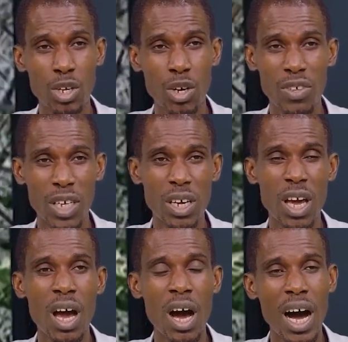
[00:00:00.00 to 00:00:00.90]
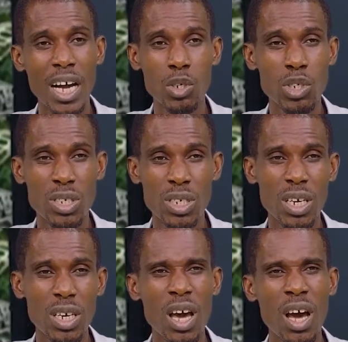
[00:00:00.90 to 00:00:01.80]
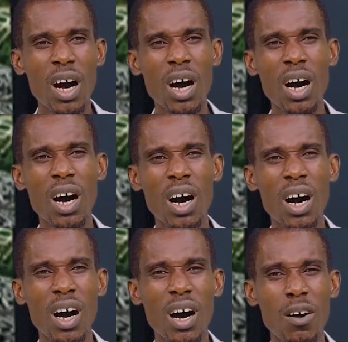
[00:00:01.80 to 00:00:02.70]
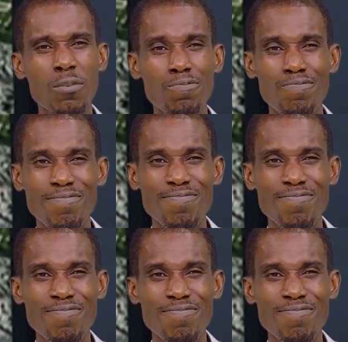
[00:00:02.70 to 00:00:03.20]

end of the IOC, uh,